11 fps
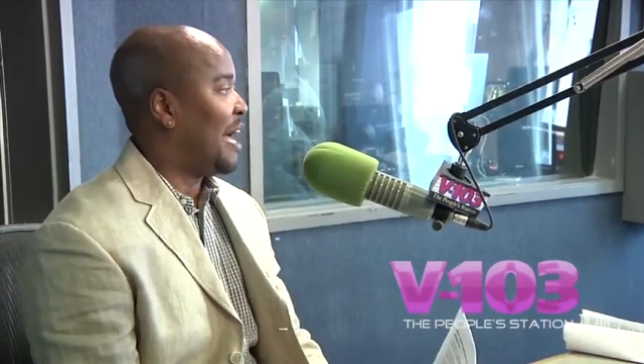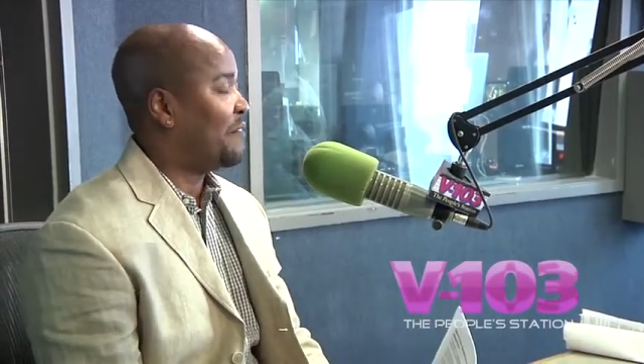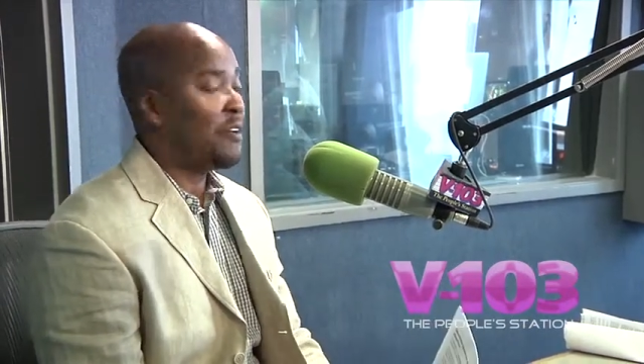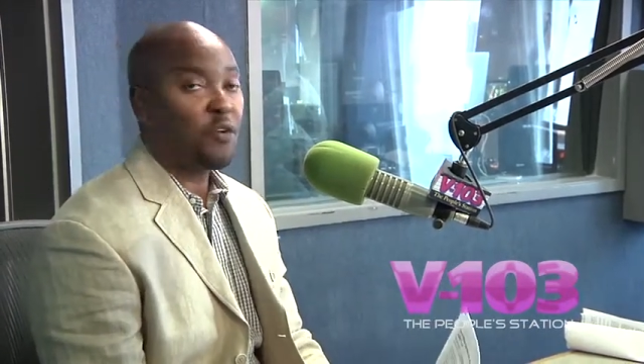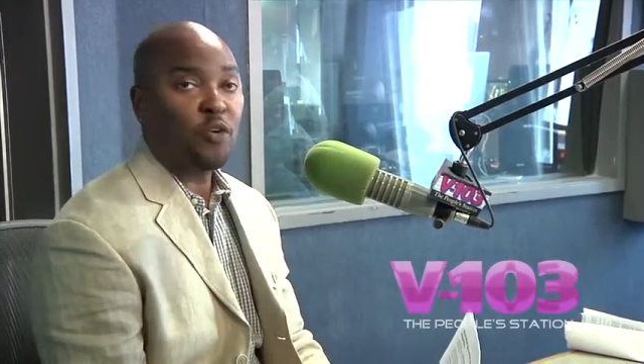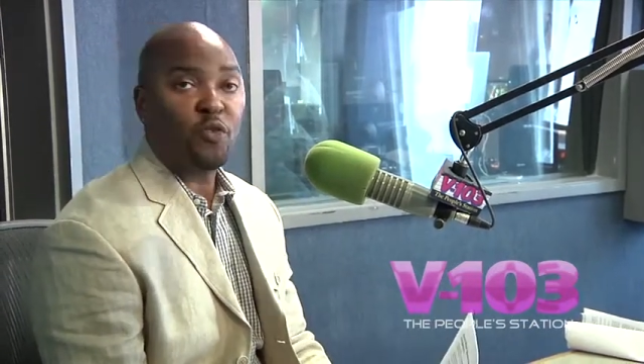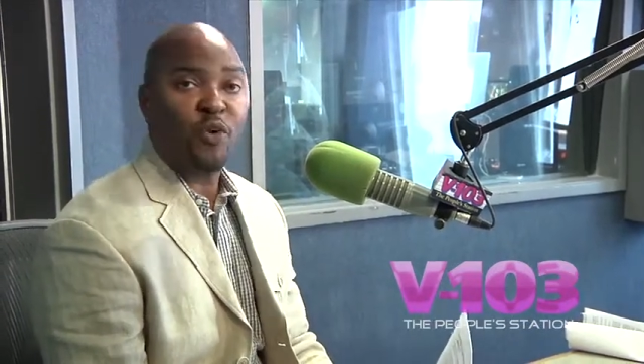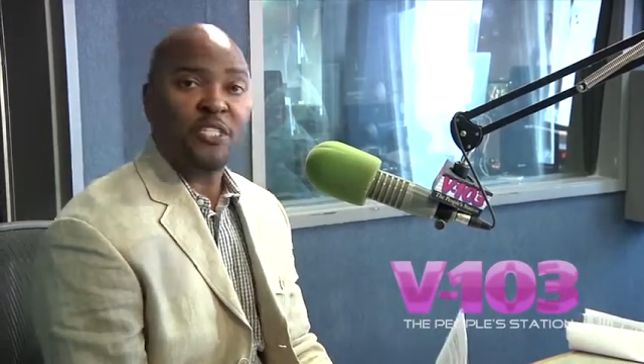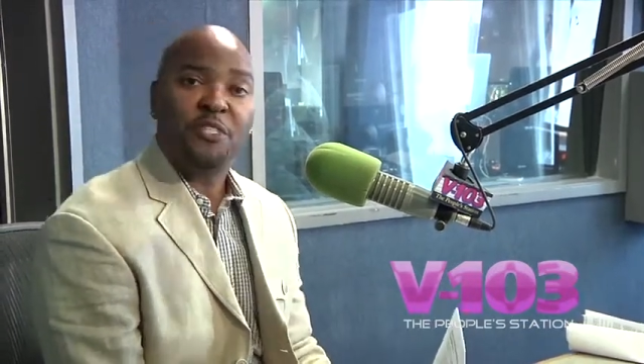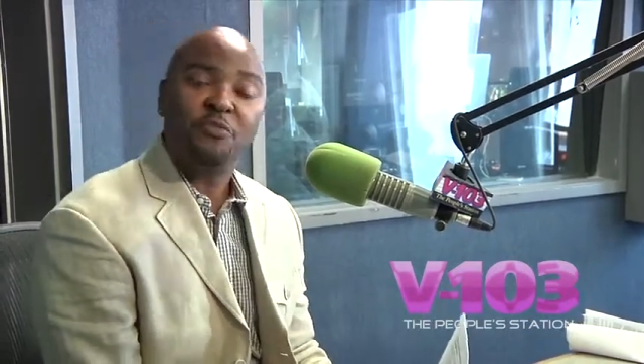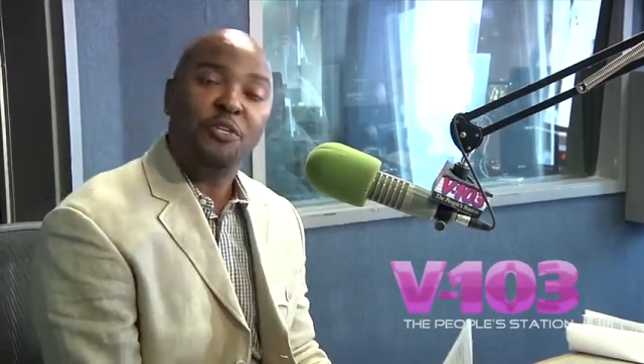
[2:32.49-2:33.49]
I never heard
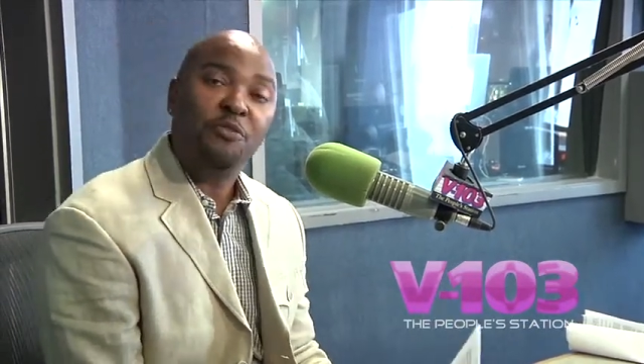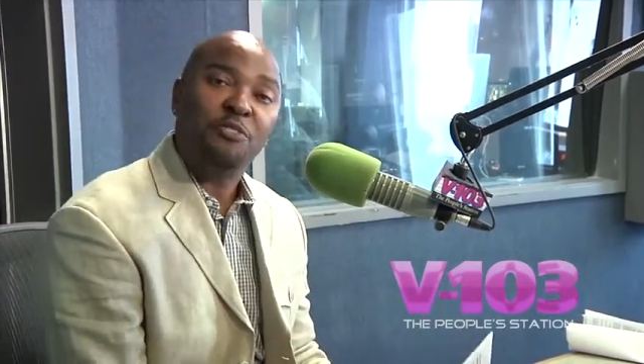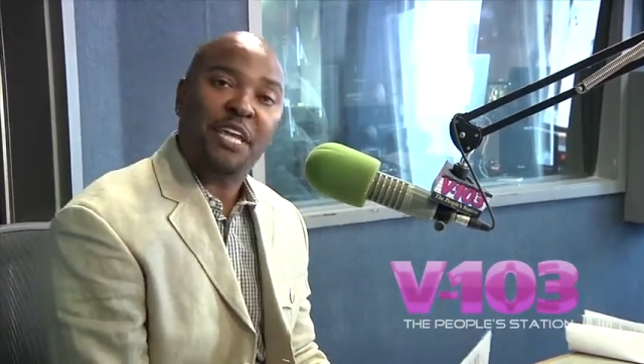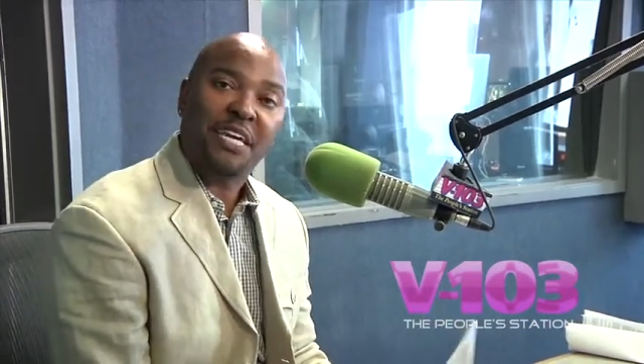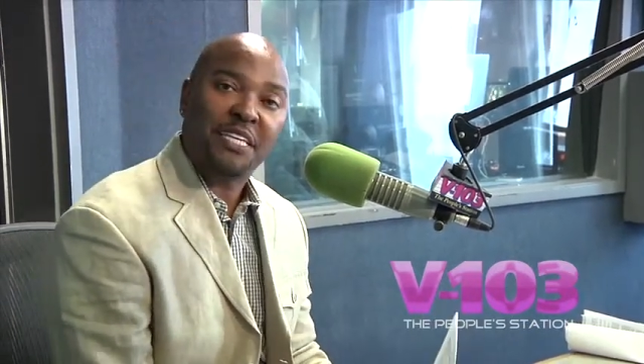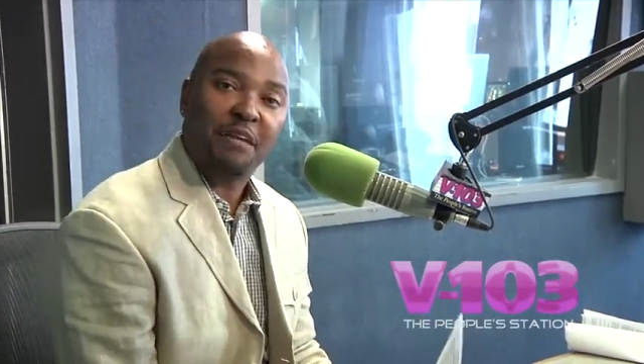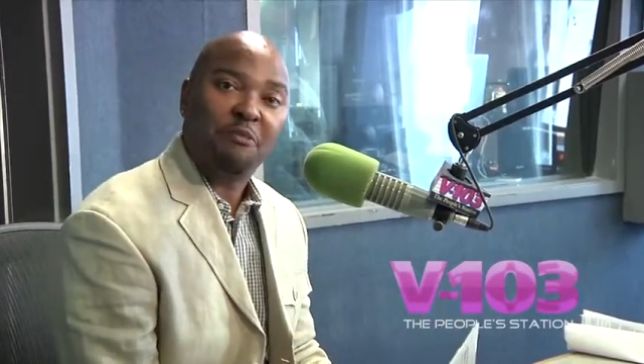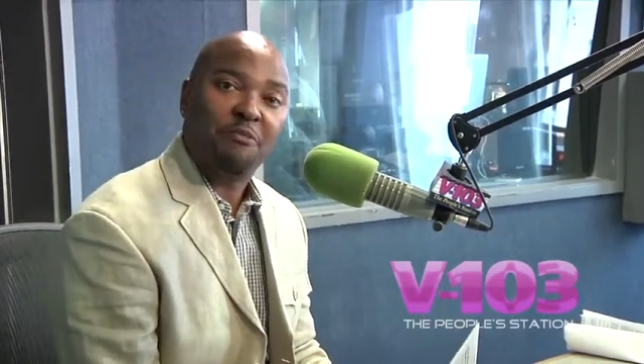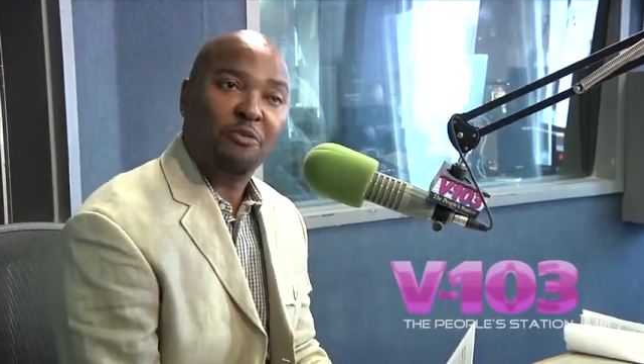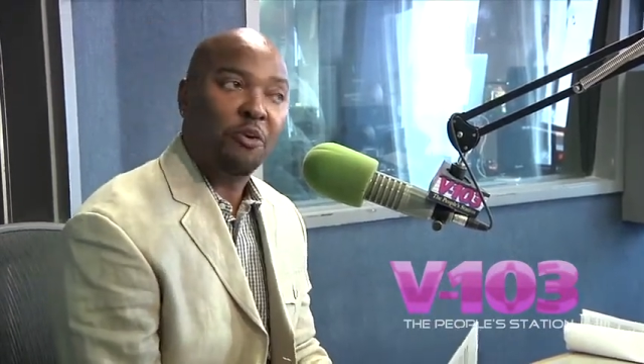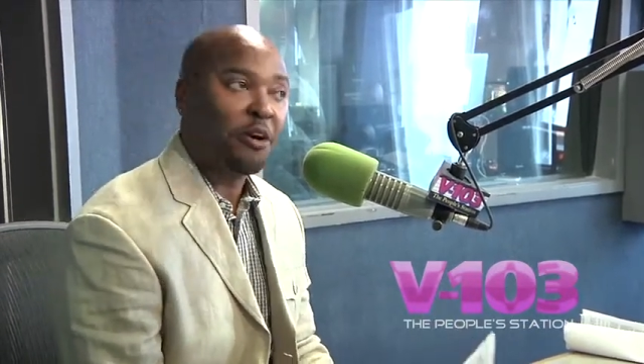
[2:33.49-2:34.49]
residue used like that
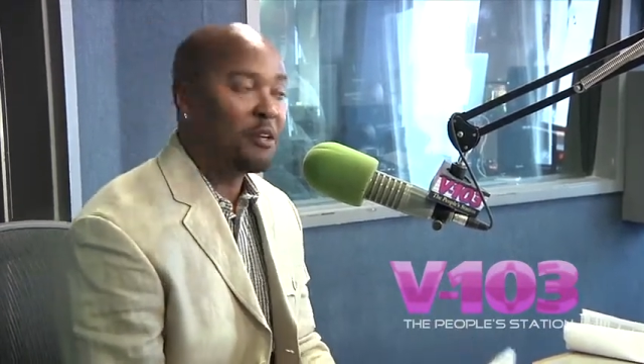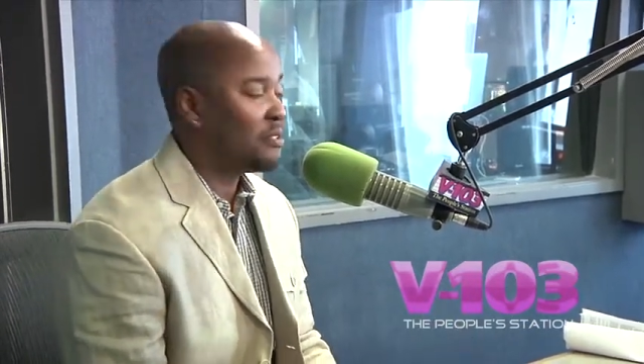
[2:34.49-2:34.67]
before.